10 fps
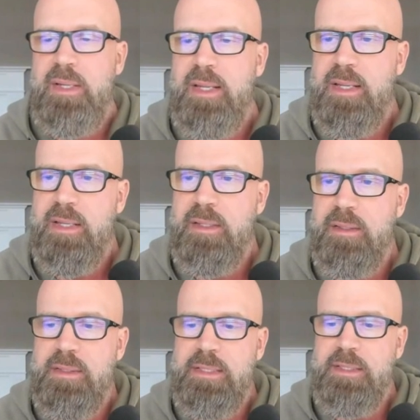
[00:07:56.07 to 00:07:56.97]

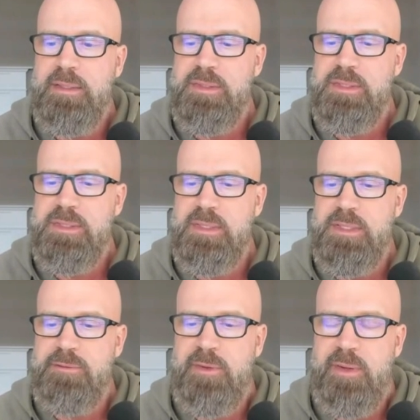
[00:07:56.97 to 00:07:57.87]
And it's
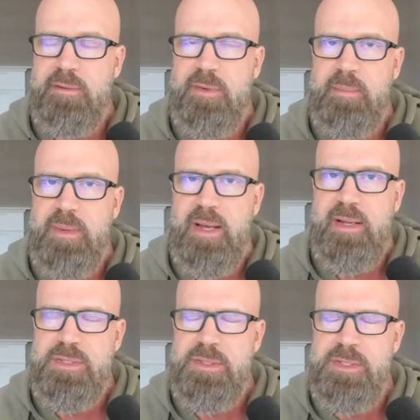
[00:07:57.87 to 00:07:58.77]
very, very bad.
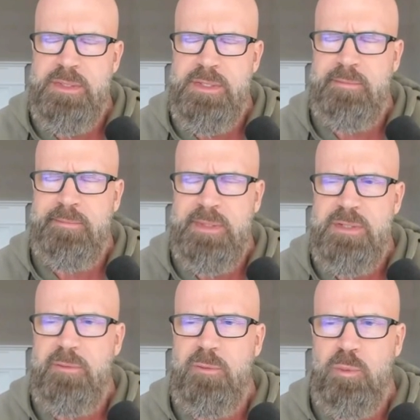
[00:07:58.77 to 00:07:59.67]
It's
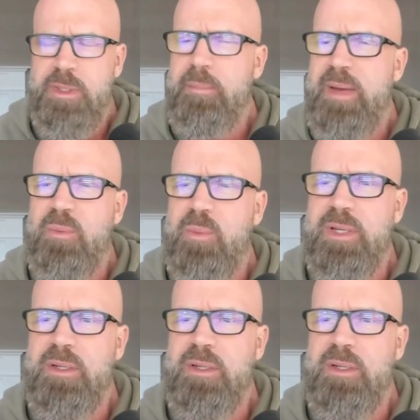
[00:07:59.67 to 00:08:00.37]
a real bad way